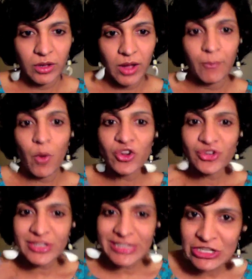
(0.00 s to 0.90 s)
I'm going to
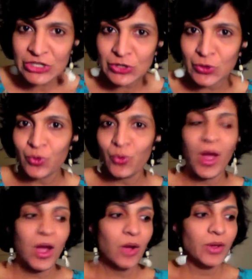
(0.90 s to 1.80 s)
teach you.
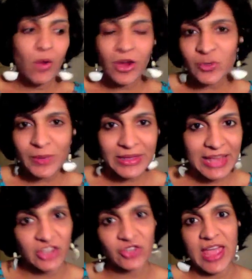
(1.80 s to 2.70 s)
We're going to be
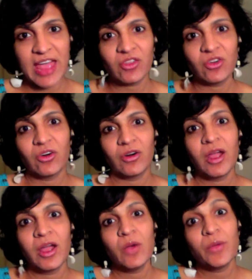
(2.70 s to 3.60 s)
there together.
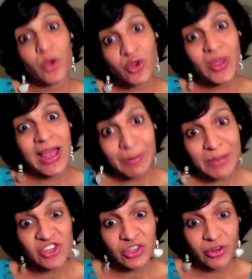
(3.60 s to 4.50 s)
We're going to help
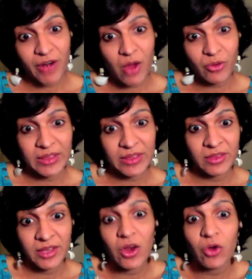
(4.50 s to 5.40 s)
each other out
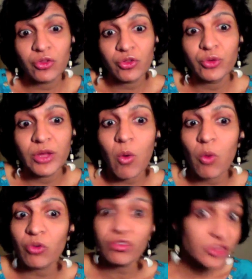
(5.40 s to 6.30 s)
through the
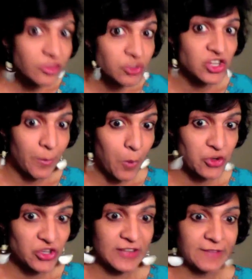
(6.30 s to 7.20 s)
courses which I'm going
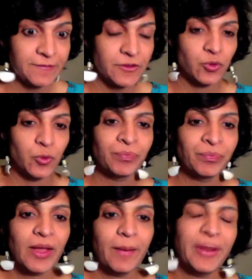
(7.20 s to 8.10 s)
to give you.
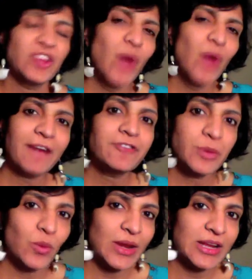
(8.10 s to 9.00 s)
But you have to be
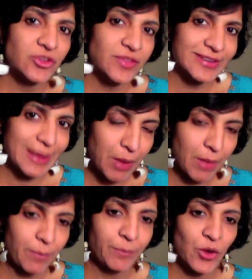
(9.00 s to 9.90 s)
willing to step
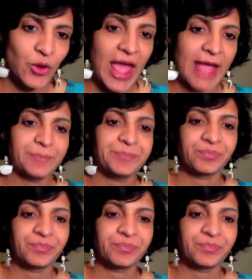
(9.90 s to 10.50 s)
up your game.